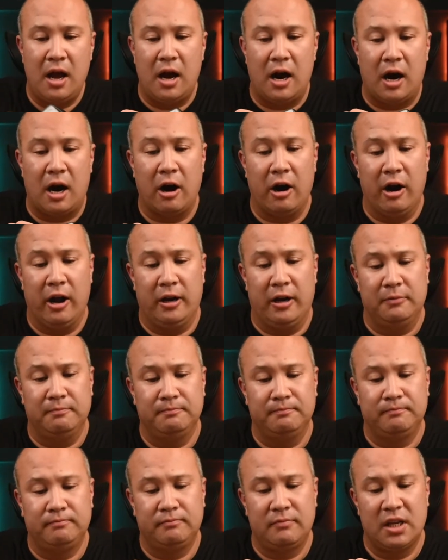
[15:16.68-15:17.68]
All right.
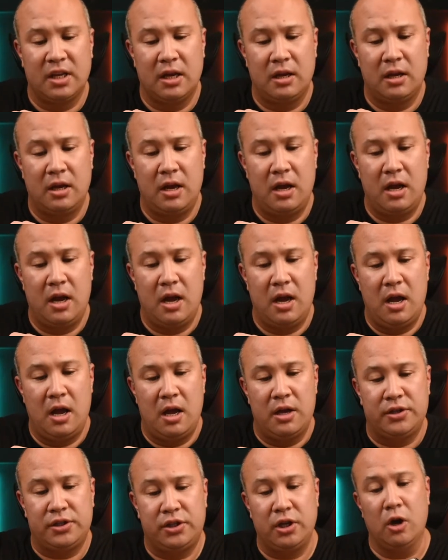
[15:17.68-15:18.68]

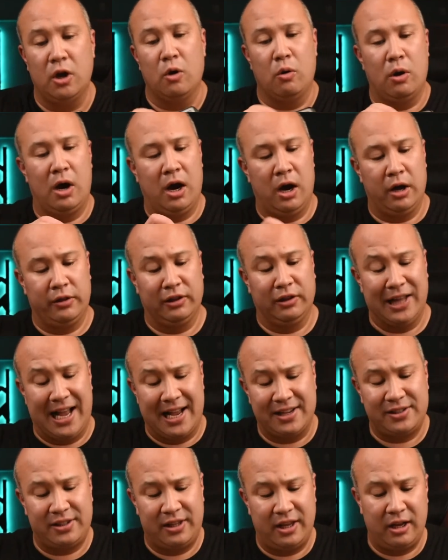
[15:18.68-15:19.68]
So the
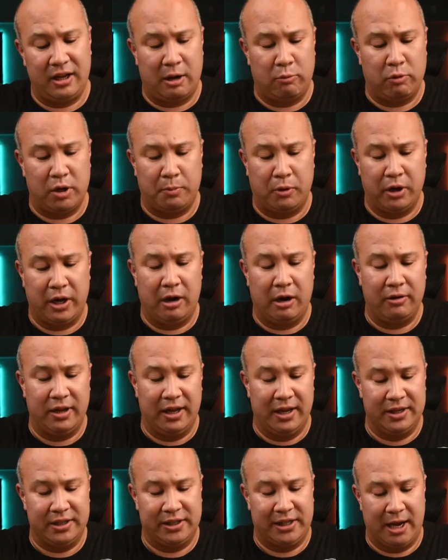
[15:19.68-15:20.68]
last thing I want to point out
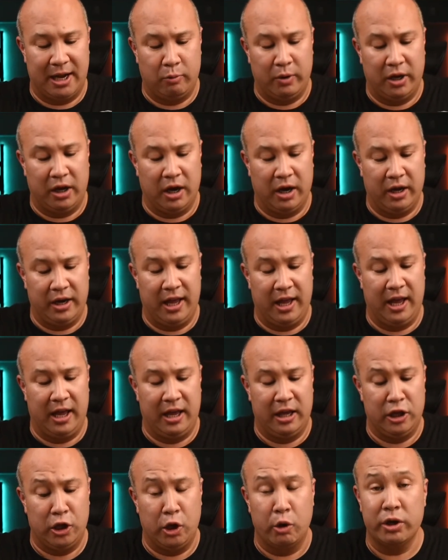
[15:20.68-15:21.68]
is that we got a
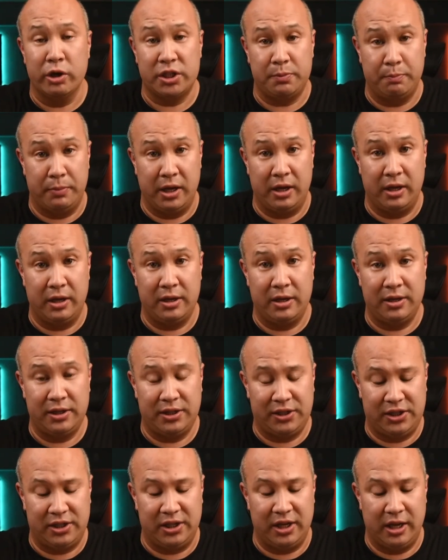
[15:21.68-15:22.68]

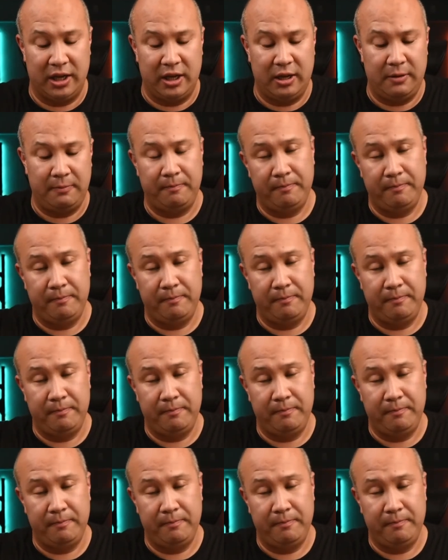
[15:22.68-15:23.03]
USB-C